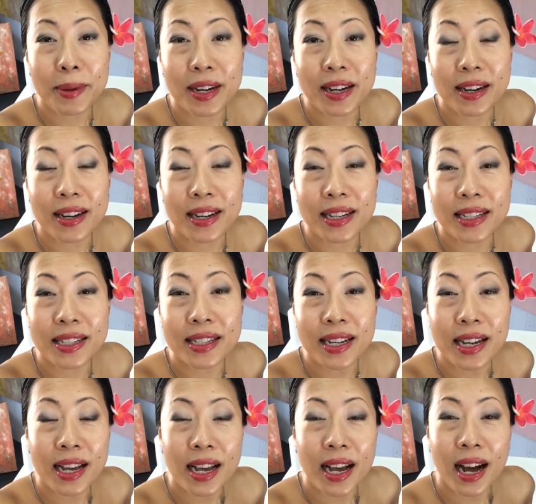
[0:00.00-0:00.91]
because
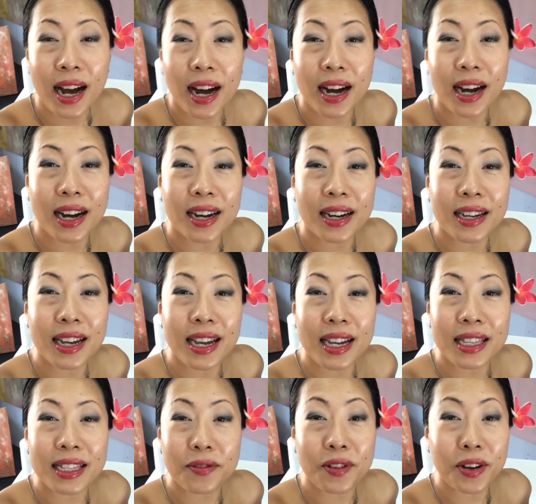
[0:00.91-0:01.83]

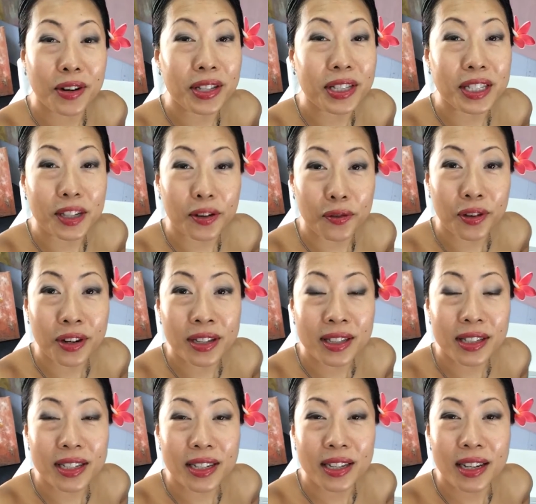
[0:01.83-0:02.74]
it's a very
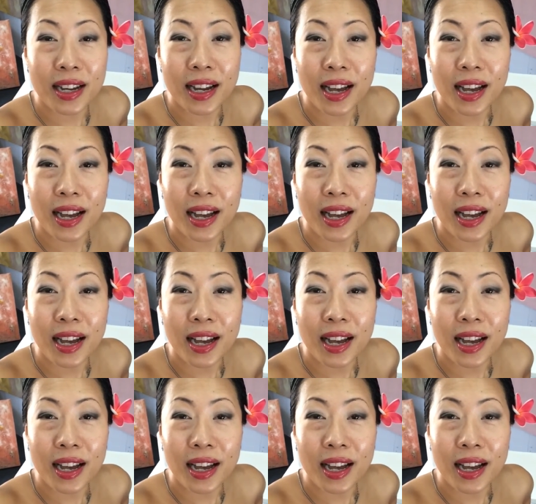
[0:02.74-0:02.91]
different